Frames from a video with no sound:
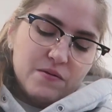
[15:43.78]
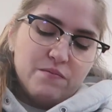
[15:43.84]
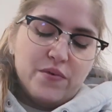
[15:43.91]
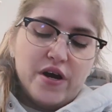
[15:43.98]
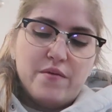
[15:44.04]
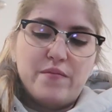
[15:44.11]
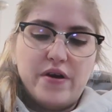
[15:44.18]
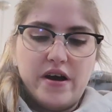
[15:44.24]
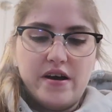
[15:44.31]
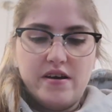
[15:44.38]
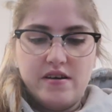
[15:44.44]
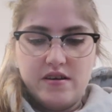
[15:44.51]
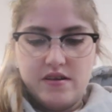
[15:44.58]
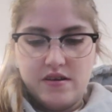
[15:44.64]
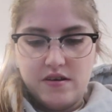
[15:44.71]
You want
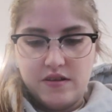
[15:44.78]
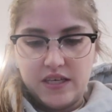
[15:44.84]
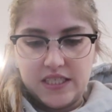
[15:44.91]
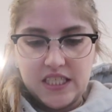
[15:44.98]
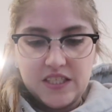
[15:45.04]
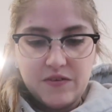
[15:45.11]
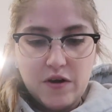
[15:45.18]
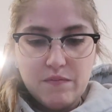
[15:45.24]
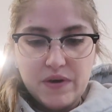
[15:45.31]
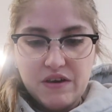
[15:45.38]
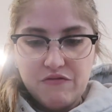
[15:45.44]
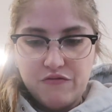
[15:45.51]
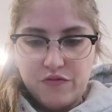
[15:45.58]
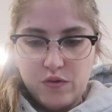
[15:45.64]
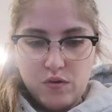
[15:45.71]
Barbara? Yeah. This is for
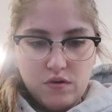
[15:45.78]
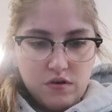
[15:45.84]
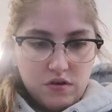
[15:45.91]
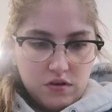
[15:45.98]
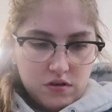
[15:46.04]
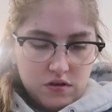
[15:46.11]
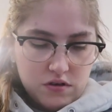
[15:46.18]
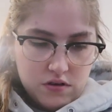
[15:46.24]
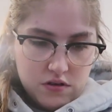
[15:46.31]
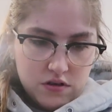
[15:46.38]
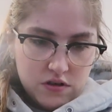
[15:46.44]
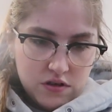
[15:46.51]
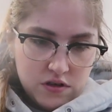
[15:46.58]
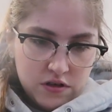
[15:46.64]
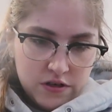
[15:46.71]
me, fool. Yeah, I
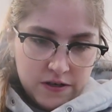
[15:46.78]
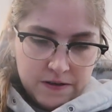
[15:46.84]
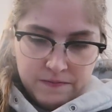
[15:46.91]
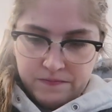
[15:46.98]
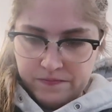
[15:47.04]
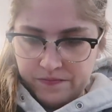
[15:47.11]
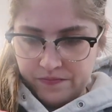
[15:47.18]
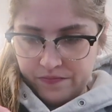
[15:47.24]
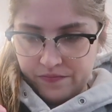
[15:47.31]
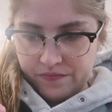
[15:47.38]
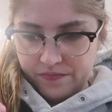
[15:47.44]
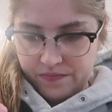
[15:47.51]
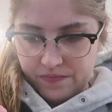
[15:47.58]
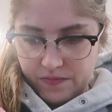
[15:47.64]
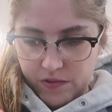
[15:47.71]
really like
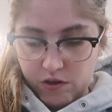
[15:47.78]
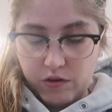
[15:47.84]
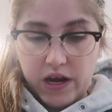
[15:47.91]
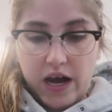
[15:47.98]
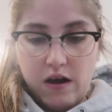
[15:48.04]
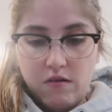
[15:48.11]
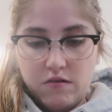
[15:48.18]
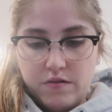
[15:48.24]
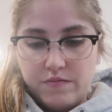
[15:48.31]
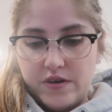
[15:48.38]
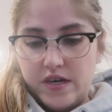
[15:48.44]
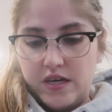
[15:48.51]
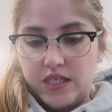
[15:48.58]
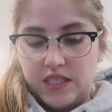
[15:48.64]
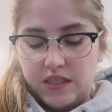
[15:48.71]
her. She Dude, how am
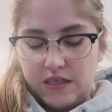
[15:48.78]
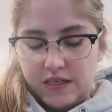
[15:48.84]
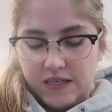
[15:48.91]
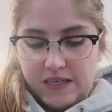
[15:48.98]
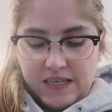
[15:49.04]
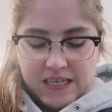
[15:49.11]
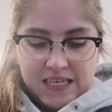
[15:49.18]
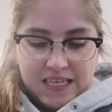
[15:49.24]
I? She's cool.